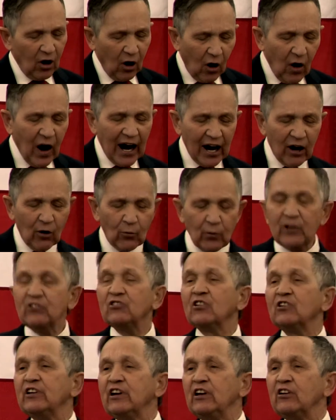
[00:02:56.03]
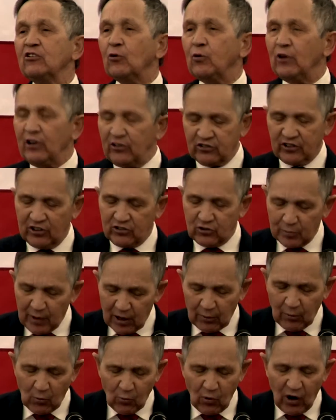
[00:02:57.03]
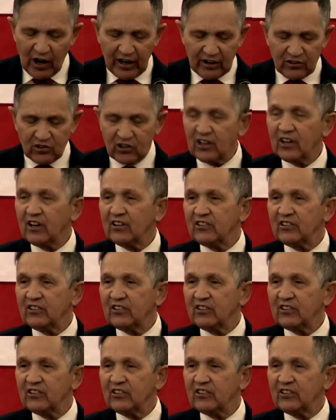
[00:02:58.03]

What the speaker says: Ohio recently increased its minimum wage